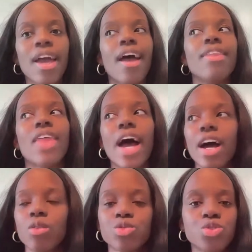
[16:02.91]
And that
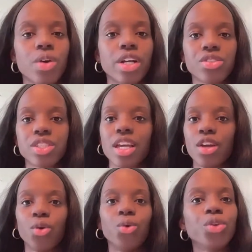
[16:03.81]
helps you
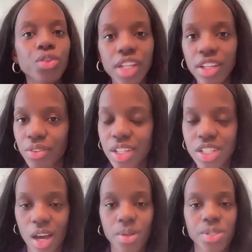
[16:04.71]
understand who you need to reach out